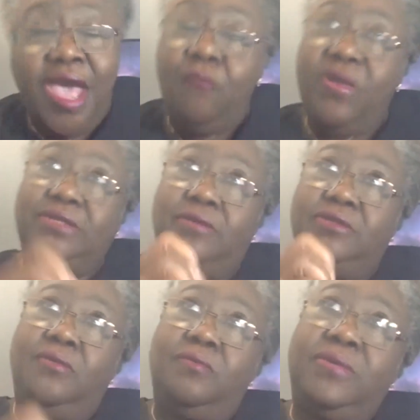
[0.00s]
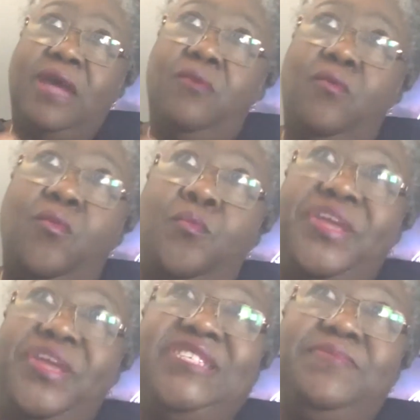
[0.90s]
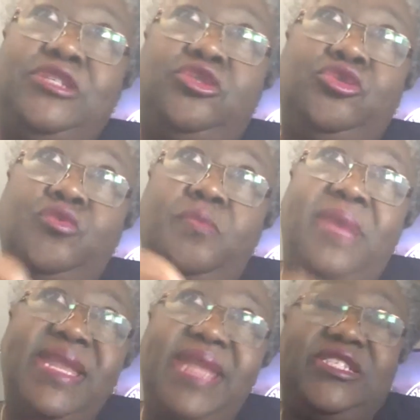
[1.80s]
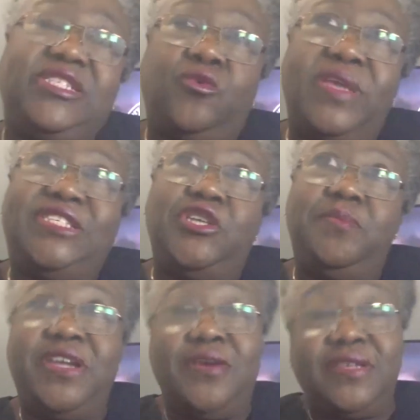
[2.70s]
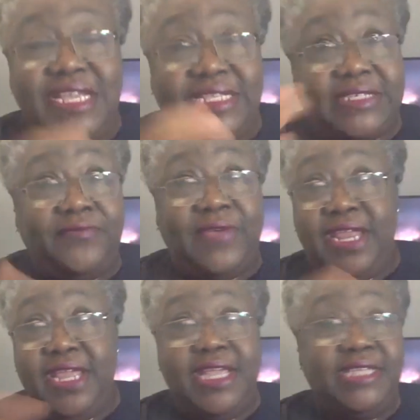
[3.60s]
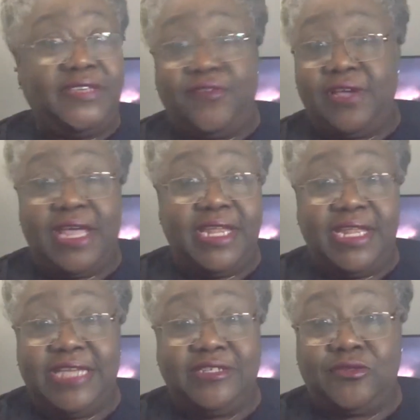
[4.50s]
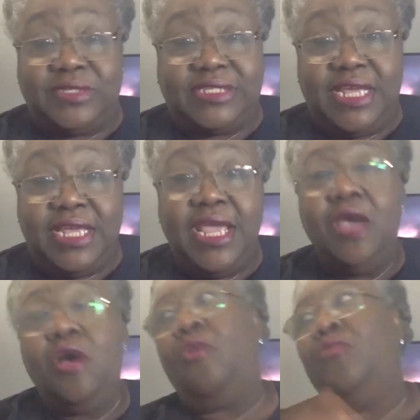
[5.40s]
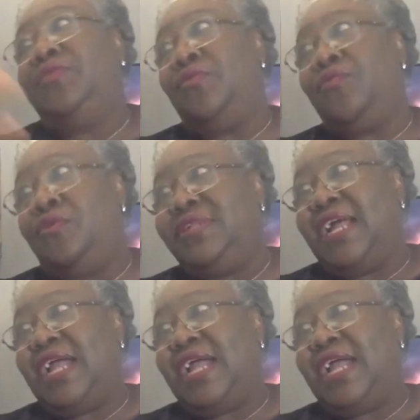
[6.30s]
Which also now brings me to my next question, because it's very easy for Canadians to say, oh, the role that